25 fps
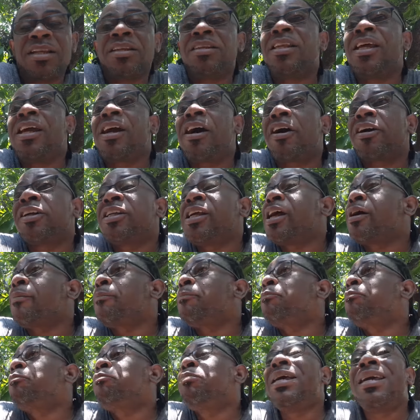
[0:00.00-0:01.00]
They are their
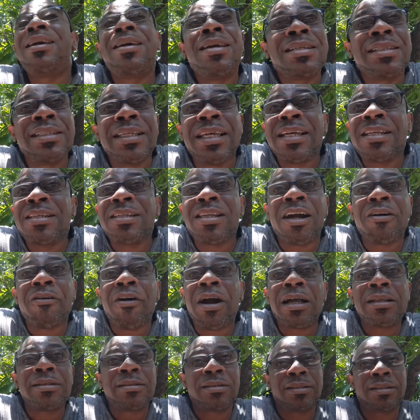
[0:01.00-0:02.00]
biggest
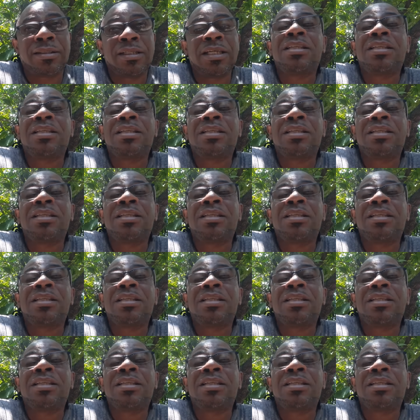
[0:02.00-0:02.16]
hindrance